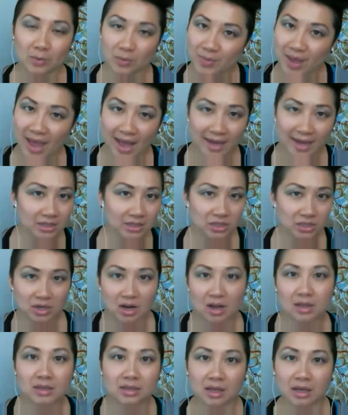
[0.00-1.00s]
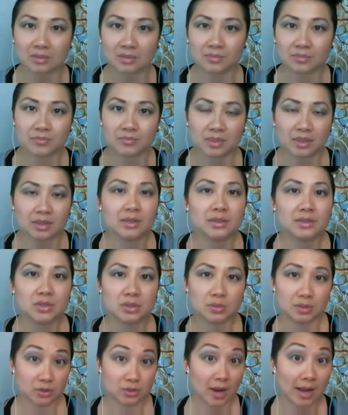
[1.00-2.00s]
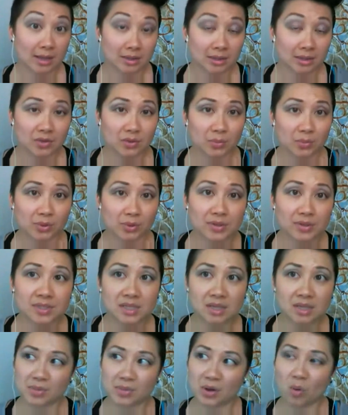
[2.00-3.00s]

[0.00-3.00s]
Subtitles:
We package it all up to attract the other person,